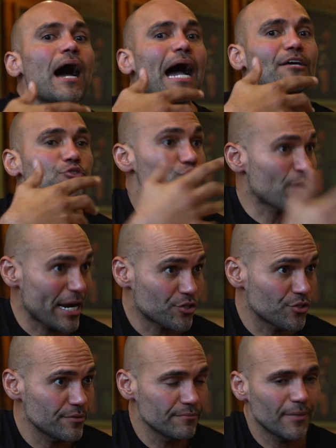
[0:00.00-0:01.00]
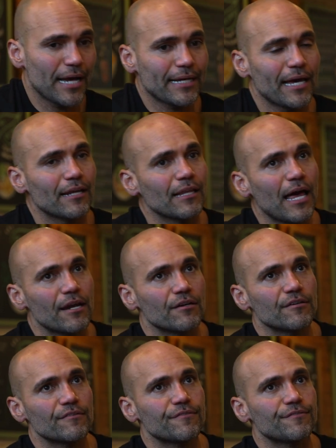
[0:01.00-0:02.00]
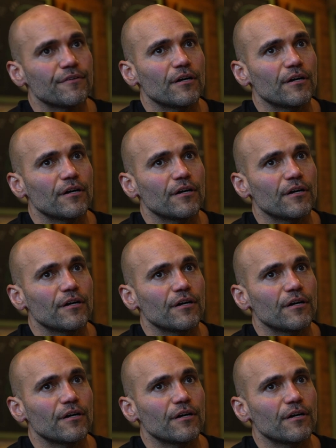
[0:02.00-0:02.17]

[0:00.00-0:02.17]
I saw traction. I got a lot of